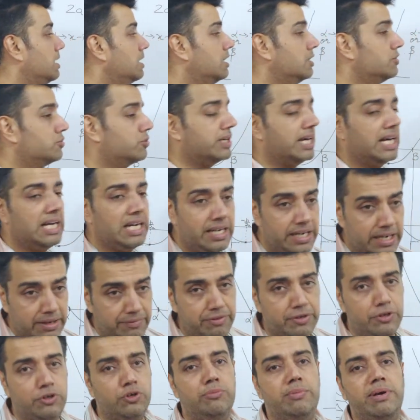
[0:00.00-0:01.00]
So kindly
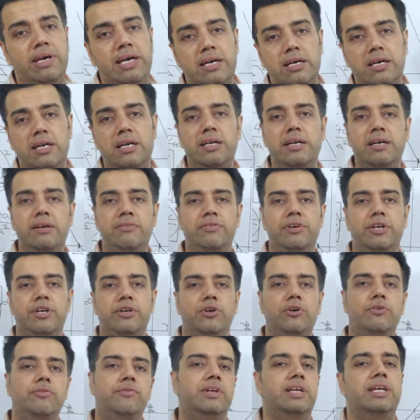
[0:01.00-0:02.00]
refer to my earlier
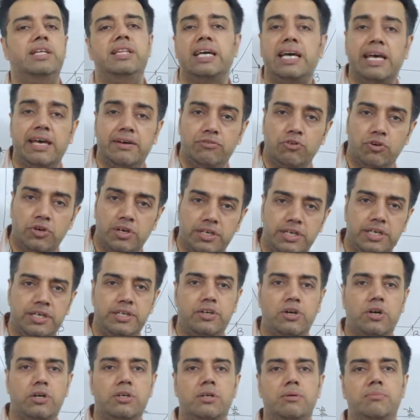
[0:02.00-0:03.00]
video wherein I have already
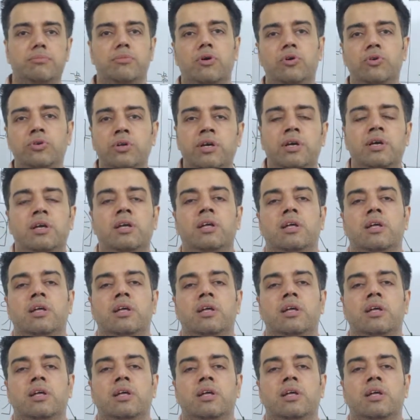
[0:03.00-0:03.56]
talked about